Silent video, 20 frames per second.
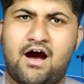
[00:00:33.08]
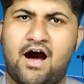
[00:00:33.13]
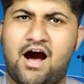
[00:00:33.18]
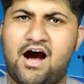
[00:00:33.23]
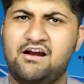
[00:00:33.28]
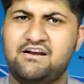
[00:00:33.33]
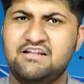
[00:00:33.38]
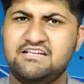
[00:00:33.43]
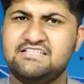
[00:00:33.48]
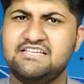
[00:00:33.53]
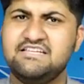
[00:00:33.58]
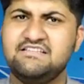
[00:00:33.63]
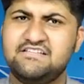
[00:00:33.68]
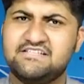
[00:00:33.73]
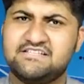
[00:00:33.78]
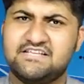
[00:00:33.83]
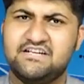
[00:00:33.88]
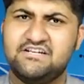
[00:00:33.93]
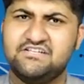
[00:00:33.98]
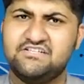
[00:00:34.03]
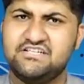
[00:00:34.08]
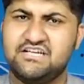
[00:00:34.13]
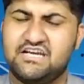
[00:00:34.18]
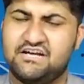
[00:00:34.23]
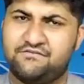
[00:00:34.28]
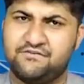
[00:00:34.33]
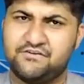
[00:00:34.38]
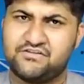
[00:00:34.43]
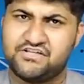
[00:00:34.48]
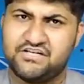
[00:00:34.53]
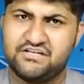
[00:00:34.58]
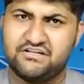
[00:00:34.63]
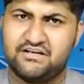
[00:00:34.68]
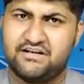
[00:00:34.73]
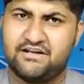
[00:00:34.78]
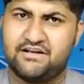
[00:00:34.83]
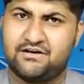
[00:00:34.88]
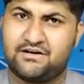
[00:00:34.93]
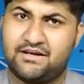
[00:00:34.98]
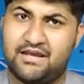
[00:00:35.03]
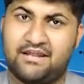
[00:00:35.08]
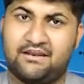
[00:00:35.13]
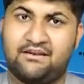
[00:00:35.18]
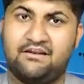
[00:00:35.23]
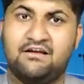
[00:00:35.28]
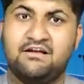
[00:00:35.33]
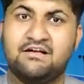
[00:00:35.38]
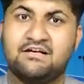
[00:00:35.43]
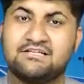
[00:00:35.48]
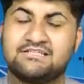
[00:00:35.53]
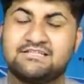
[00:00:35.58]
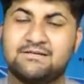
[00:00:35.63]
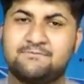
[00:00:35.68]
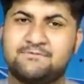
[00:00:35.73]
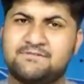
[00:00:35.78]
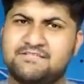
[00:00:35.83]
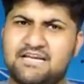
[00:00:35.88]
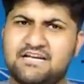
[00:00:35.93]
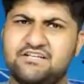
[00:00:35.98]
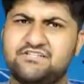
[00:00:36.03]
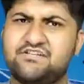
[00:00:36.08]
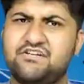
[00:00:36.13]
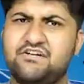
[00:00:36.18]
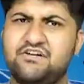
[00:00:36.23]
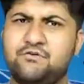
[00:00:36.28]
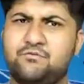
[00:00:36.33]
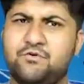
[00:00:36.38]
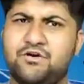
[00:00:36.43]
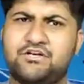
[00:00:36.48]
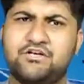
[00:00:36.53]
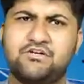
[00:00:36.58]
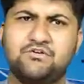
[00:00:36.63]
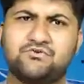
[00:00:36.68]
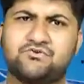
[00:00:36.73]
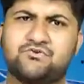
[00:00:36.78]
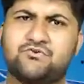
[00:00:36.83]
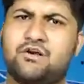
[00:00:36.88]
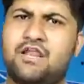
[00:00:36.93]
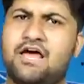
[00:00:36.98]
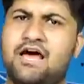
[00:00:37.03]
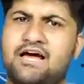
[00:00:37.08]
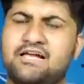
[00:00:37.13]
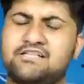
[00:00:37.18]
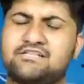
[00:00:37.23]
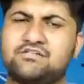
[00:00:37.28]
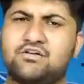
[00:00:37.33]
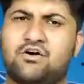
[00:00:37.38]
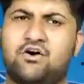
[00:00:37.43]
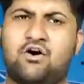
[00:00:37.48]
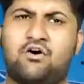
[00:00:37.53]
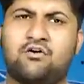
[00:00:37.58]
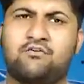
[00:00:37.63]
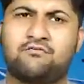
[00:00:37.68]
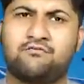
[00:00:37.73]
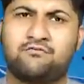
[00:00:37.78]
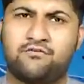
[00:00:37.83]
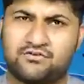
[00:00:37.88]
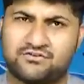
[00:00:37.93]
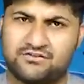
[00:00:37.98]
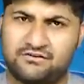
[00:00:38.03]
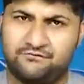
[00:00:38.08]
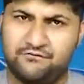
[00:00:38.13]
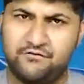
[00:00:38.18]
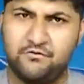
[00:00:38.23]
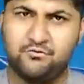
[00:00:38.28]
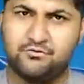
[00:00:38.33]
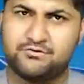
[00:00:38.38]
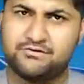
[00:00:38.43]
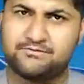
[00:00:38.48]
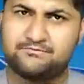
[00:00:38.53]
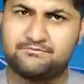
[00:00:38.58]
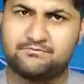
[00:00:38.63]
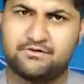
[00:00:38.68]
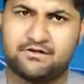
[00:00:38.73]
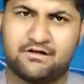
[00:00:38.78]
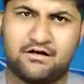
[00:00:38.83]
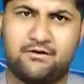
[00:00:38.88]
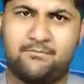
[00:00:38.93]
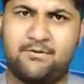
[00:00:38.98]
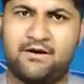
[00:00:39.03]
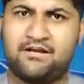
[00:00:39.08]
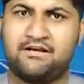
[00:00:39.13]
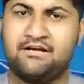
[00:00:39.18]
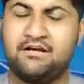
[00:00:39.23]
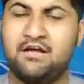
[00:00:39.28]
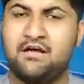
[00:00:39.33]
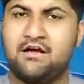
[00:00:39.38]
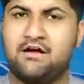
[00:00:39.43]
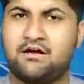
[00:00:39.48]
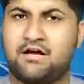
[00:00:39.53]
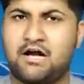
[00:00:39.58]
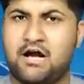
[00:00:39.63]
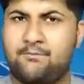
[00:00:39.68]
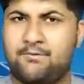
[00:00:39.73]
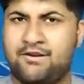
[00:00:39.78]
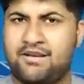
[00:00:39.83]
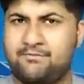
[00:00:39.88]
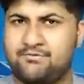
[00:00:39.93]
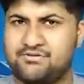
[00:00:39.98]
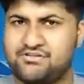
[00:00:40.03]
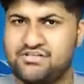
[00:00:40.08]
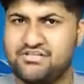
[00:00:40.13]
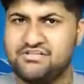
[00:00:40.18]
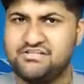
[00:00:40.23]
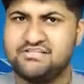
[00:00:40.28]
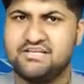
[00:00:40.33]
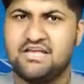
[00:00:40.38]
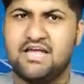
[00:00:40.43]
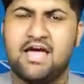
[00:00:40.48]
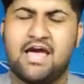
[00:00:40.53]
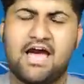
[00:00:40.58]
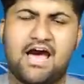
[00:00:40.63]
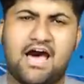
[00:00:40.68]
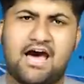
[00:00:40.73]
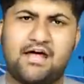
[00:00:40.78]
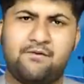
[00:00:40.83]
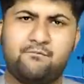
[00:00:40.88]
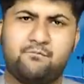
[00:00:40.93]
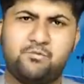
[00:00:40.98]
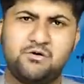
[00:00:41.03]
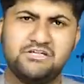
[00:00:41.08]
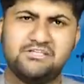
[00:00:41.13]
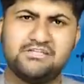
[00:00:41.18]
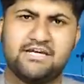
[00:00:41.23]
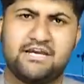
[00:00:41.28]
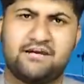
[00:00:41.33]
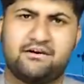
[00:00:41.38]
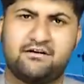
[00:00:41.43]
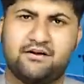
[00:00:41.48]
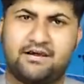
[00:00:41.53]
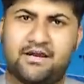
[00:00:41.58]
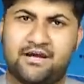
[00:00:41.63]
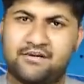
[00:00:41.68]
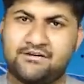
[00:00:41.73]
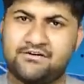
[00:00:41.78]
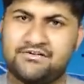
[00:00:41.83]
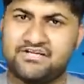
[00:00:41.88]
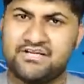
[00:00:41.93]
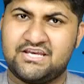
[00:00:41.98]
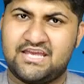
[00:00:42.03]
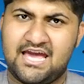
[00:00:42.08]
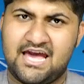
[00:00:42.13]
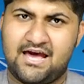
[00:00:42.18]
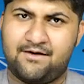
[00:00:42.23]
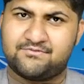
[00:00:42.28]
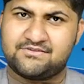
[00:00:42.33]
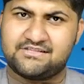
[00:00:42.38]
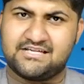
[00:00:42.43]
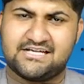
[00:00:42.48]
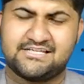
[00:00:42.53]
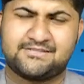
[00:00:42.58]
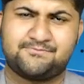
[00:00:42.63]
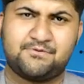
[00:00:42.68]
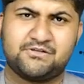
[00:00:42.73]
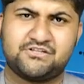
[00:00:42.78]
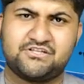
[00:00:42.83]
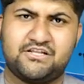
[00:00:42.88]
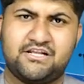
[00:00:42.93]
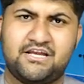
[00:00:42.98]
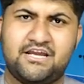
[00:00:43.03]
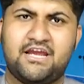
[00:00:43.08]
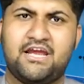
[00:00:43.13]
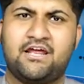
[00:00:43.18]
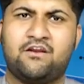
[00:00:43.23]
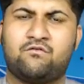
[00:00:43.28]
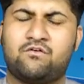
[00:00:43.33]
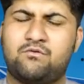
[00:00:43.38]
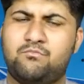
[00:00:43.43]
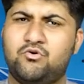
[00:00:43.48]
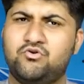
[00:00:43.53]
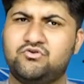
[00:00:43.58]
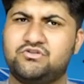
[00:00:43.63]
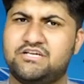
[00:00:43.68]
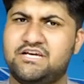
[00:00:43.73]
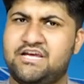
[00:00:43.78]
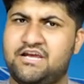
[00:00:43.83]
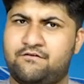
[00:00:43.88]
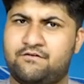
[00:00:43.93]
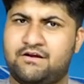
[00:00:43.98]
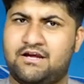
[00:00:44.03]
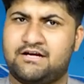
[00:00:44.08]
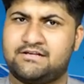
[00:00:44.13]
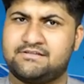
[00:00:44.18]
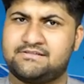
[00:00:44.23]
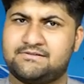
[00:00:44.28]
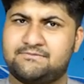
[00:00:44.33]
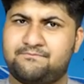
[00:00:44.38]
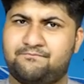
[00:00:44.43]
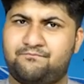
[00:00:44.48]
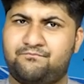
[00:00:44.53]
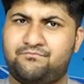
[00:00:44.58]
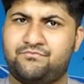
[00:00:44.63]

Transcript: Harnessing this energy efficiently can substantially reduce reliance on fossil fuels, curbing carbon emissions and bridging energy gaps, especially in remote areas.